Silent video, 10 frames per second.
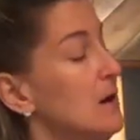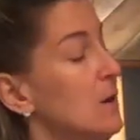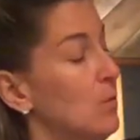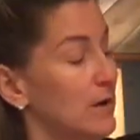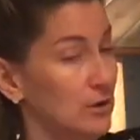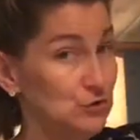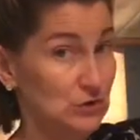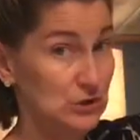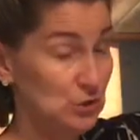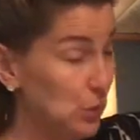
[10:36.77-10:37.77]

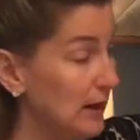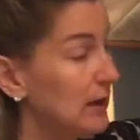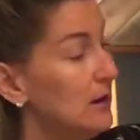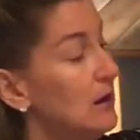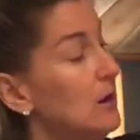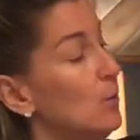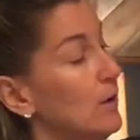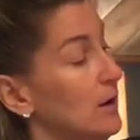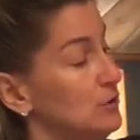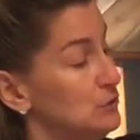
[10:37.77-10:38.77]
120,
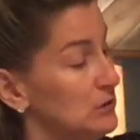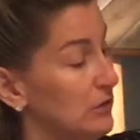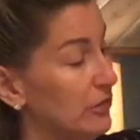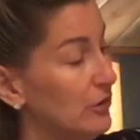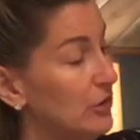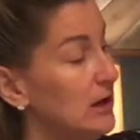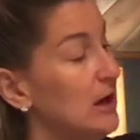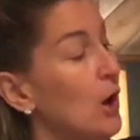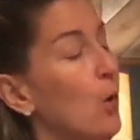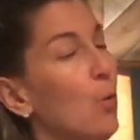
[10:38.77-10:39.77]

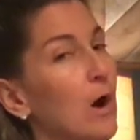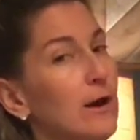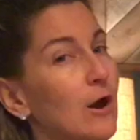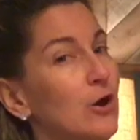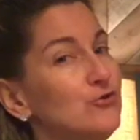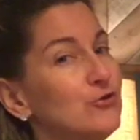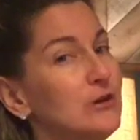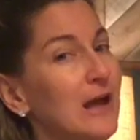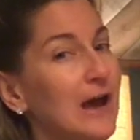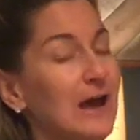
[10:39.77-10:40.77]
130,
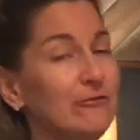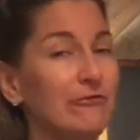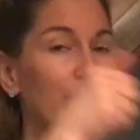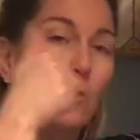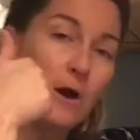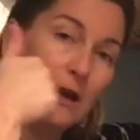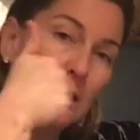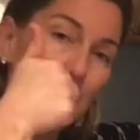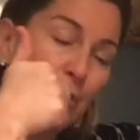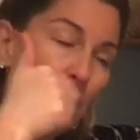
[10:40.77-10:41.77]

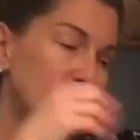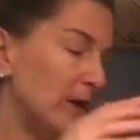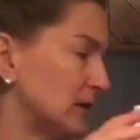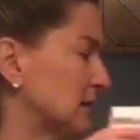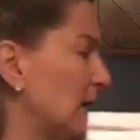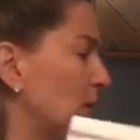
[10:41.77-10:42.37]
140. Perfect.